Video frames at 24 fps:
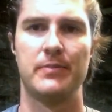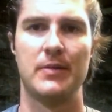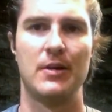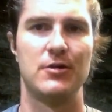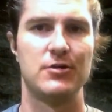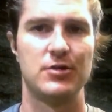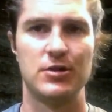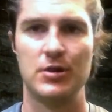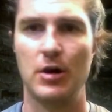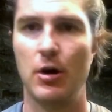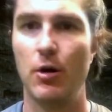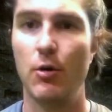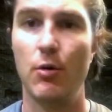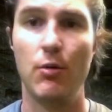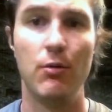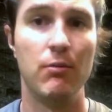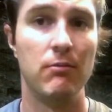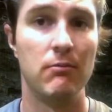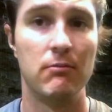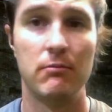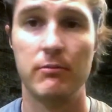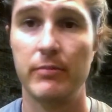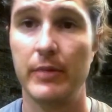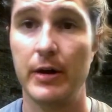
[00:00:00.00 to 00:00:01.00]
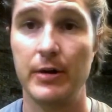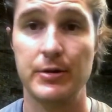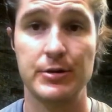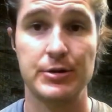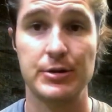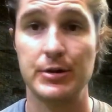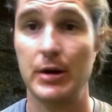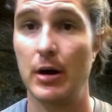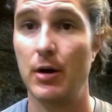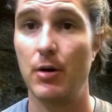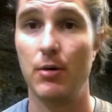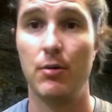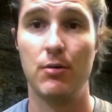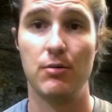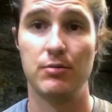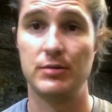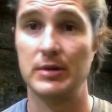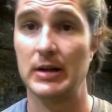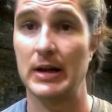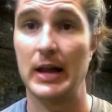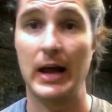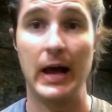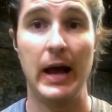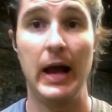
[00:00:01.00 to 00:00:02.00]
There's no
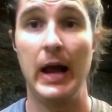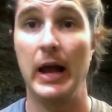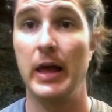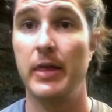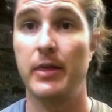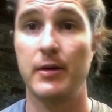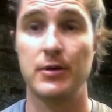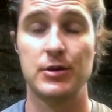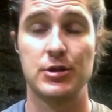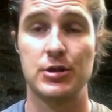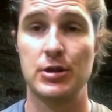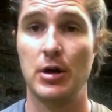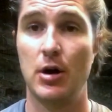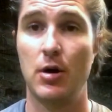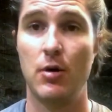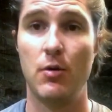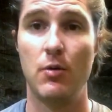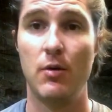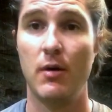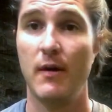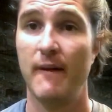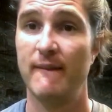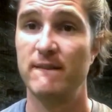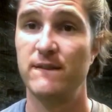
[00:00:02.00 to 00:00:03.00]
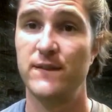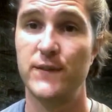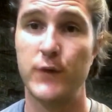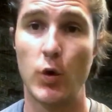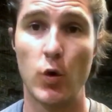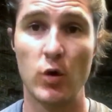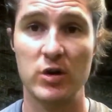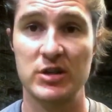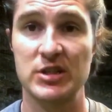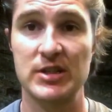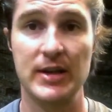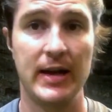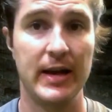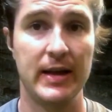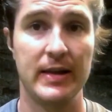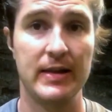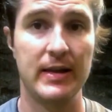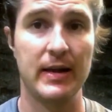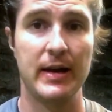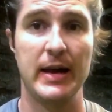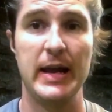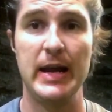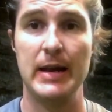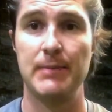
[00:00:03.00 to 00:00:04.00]
delay. There's no
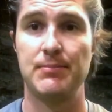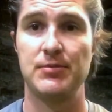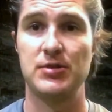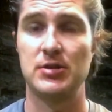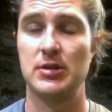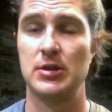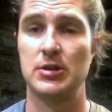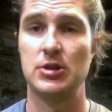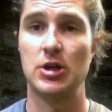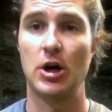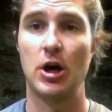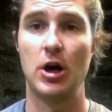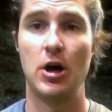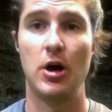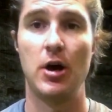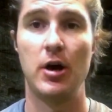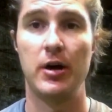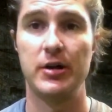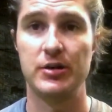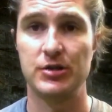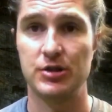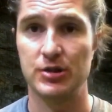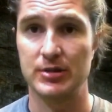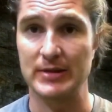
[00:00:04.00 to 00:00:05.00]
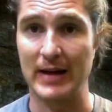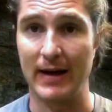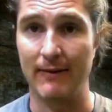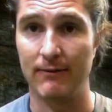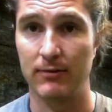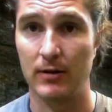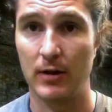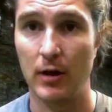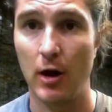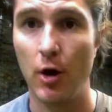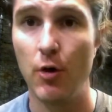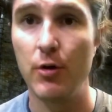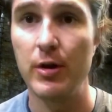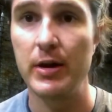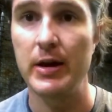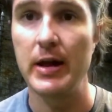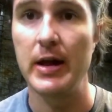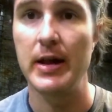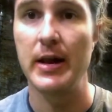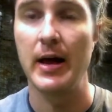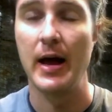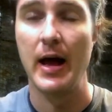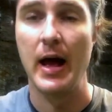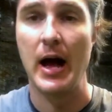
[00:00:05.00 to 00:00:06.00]
forcing the hips to turn. It's just, I've loaded
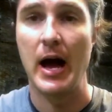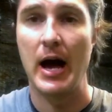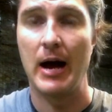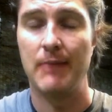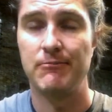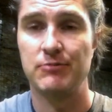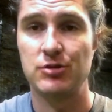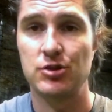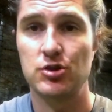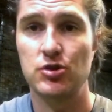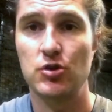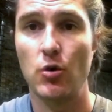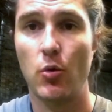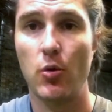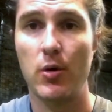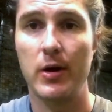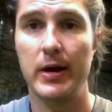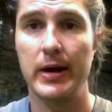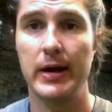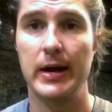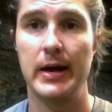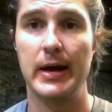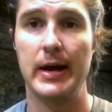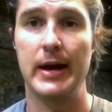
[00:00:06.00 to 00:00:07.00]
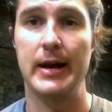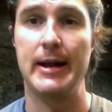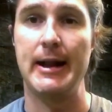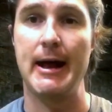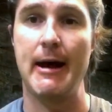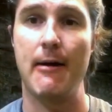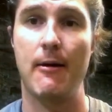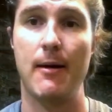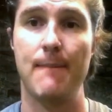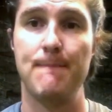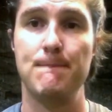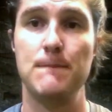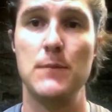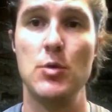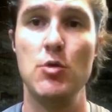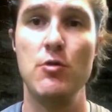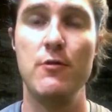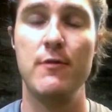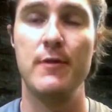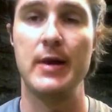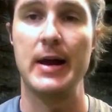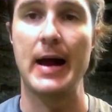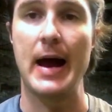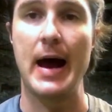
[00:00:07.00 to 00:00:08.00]
it, I'm storing it, and now I'm
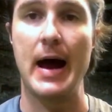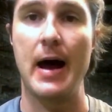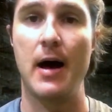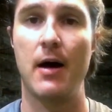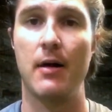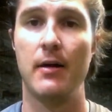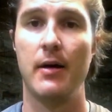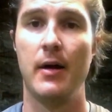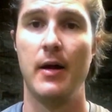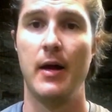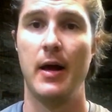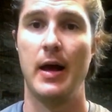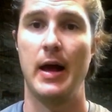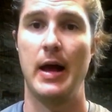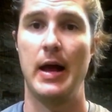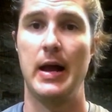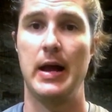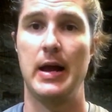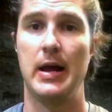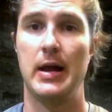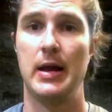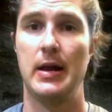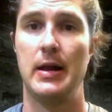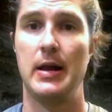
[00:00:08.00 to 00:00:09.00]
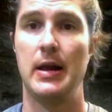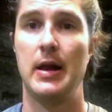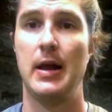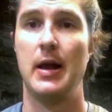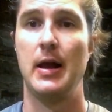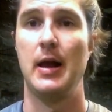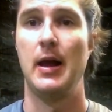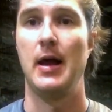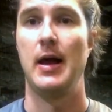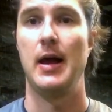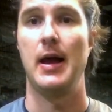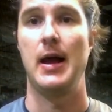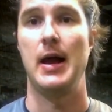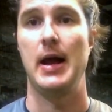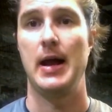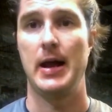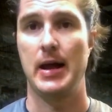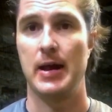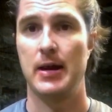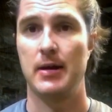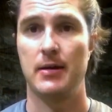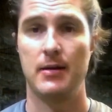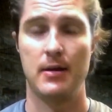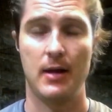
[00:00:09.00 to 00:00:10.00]
moving out, and
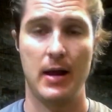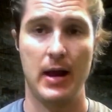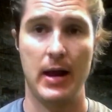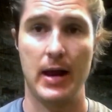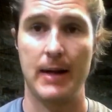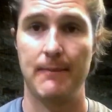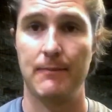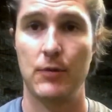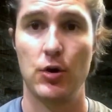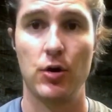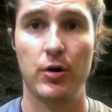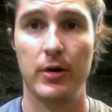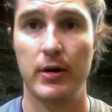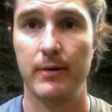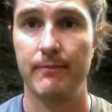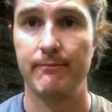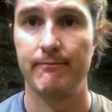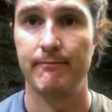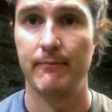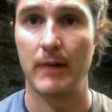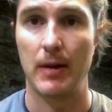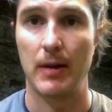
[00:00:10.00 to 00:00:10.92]
I'm gonna